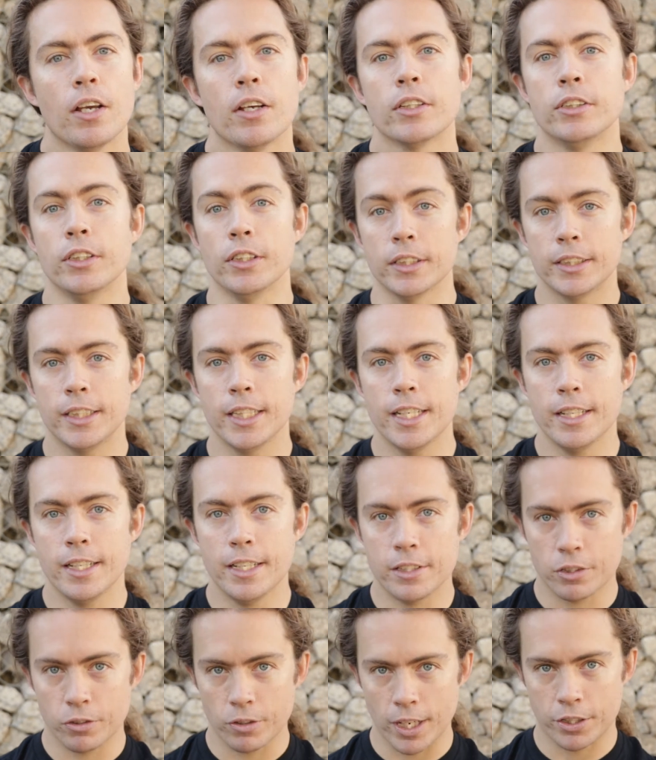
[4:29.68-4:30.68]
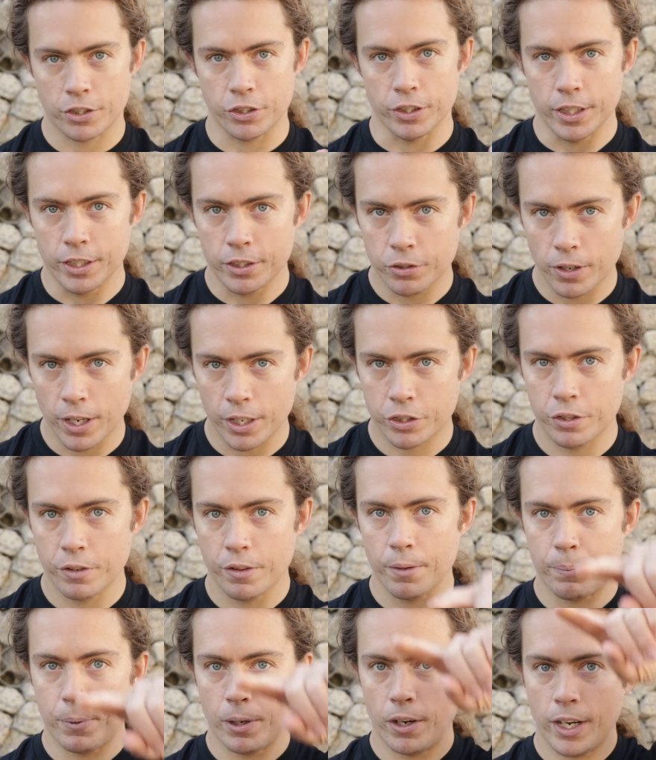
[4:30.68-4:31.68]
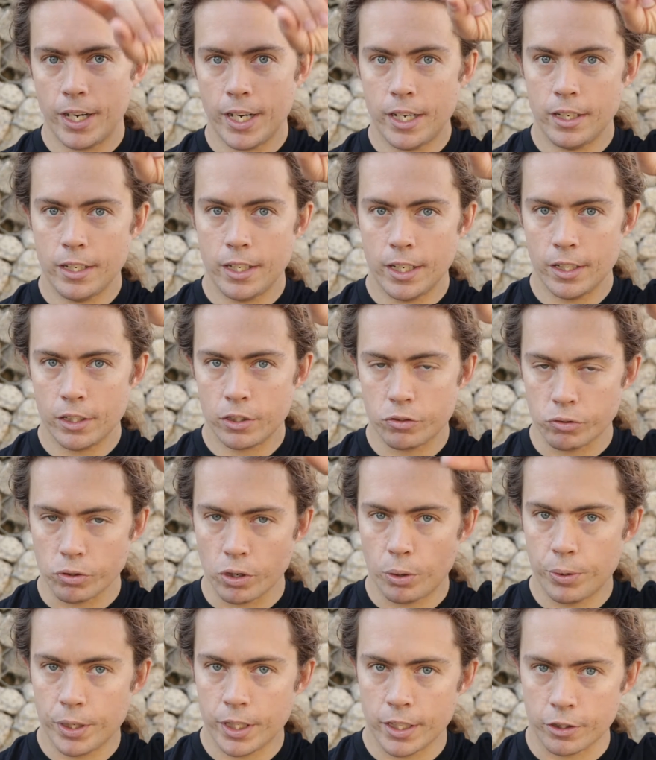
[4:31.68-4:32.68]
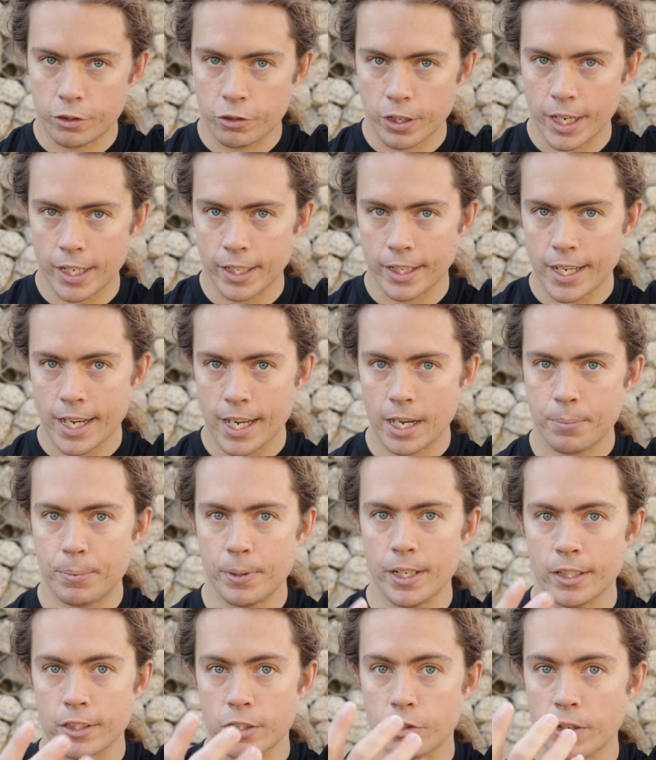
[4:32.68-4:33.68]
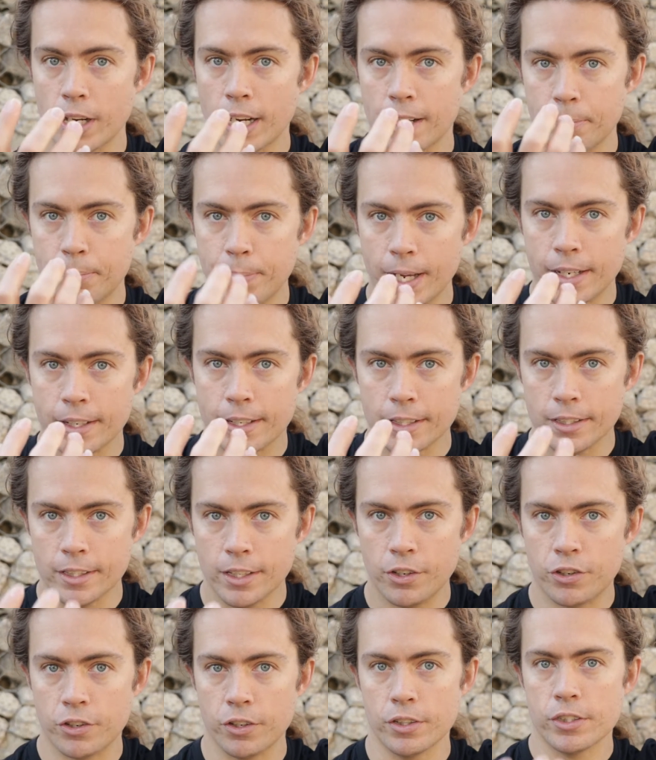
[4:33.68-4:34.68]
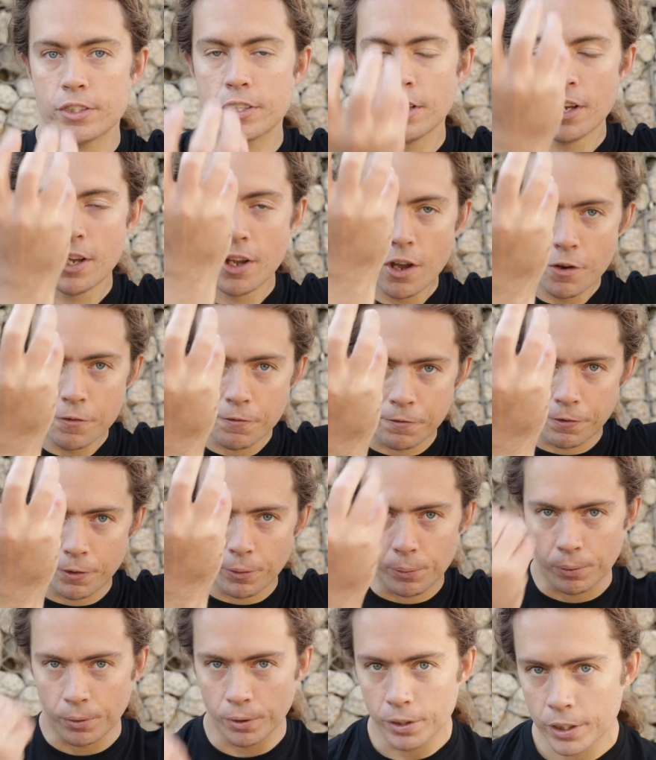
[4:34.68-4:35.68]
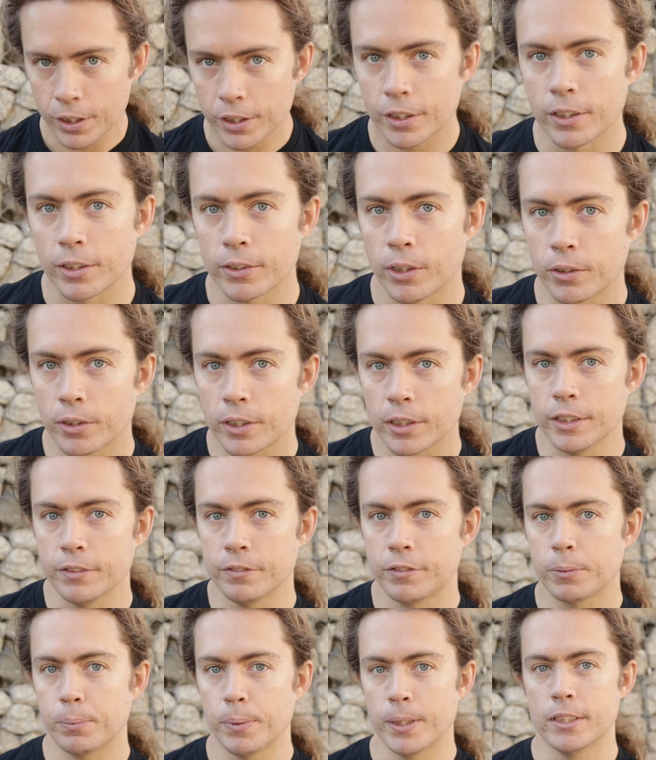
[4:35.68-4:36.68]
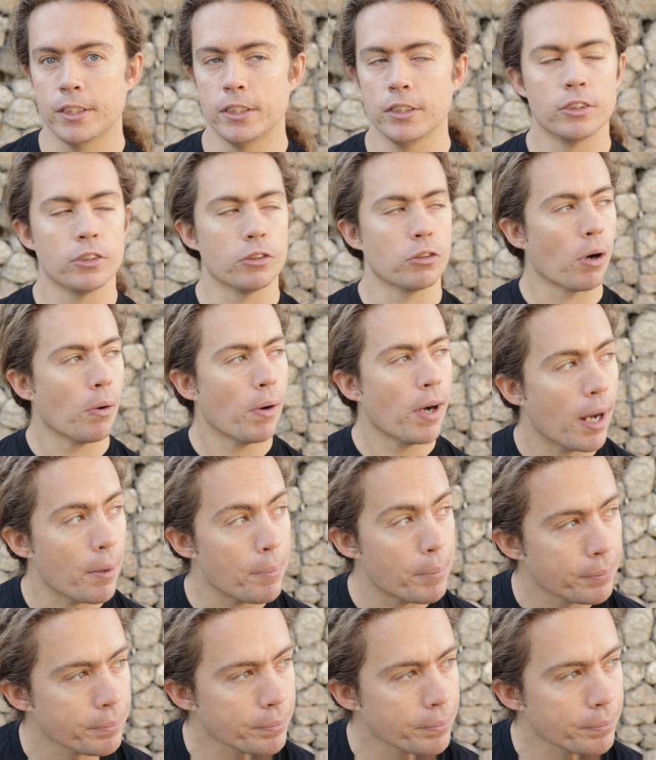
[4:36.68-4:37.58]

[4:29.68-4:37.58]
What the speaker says: So you can see an interaction. The interaction of the pioneer growing and creating canopy has created better conditions for the longer lived species to grow up.